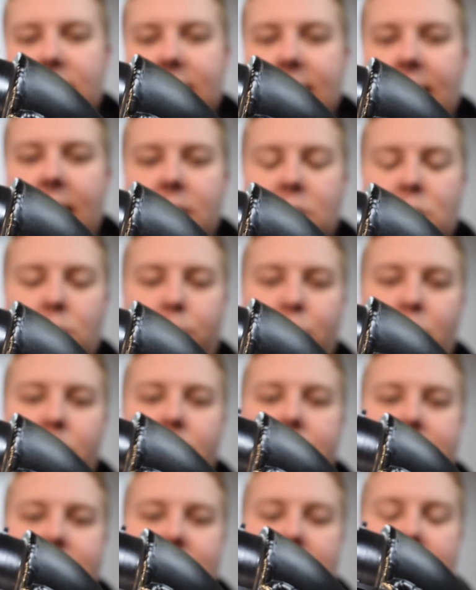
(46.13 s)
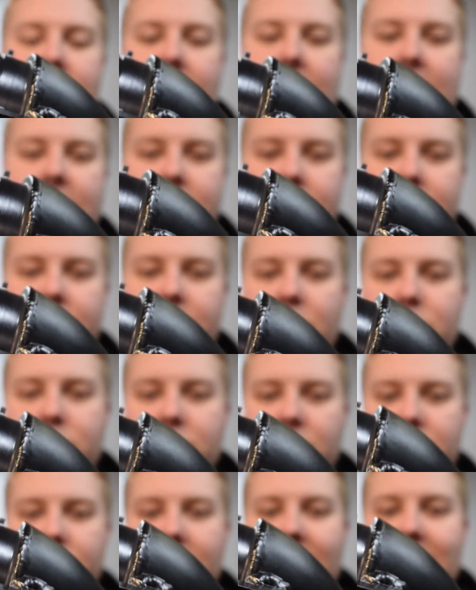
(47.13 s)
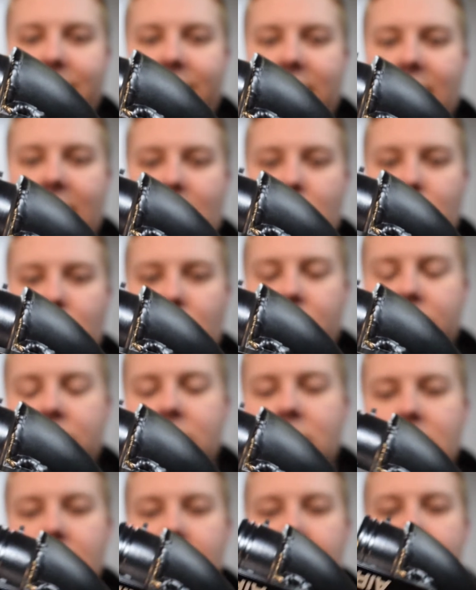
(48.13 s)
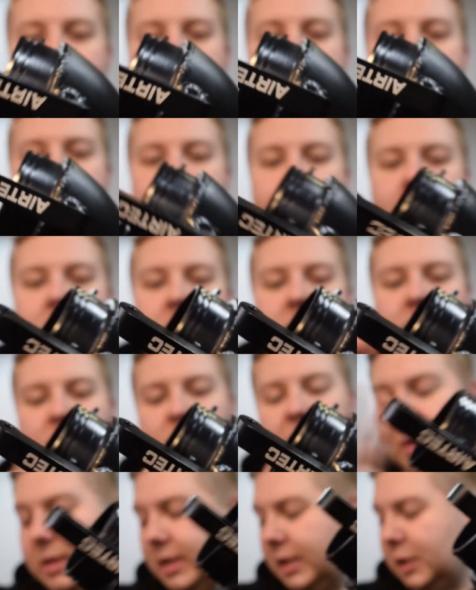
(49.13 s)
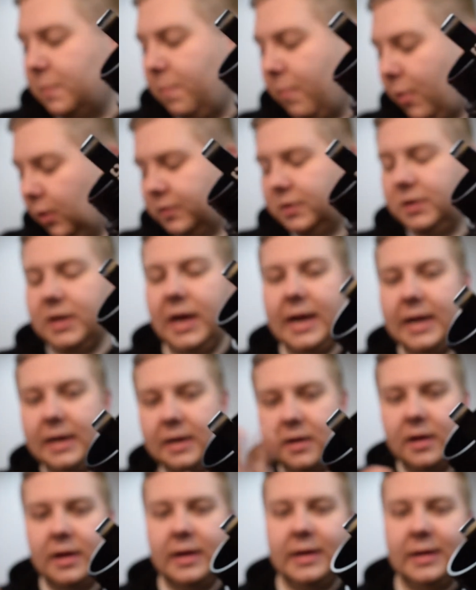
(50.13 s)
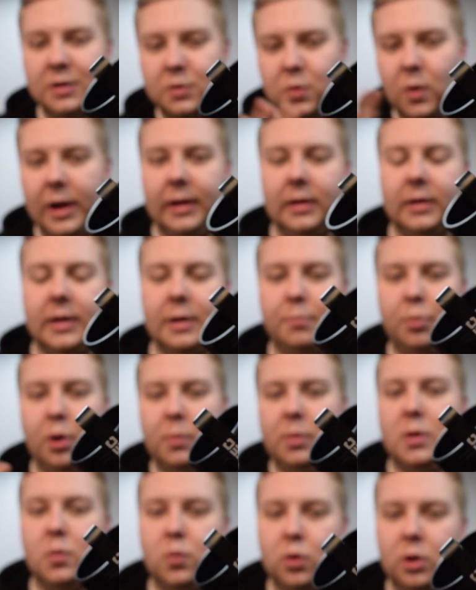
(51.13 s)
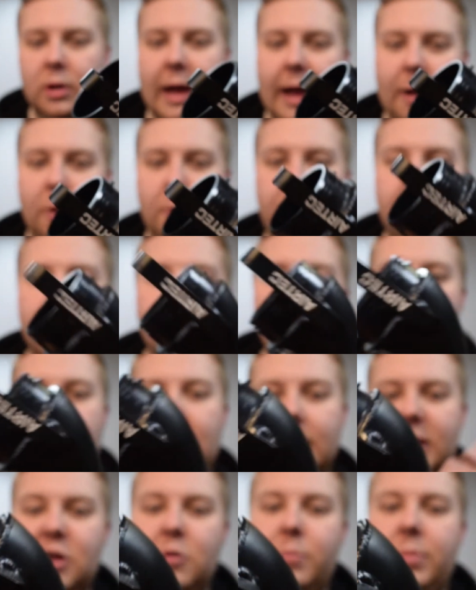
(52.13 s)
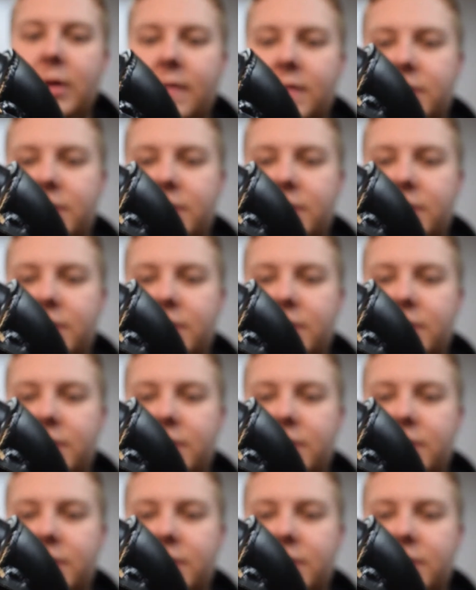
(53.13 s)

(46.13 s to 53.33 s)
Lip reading: time, you'll probably see that I had the Turbo Smart VR1. With these mods in as well, it probably will help a little bit of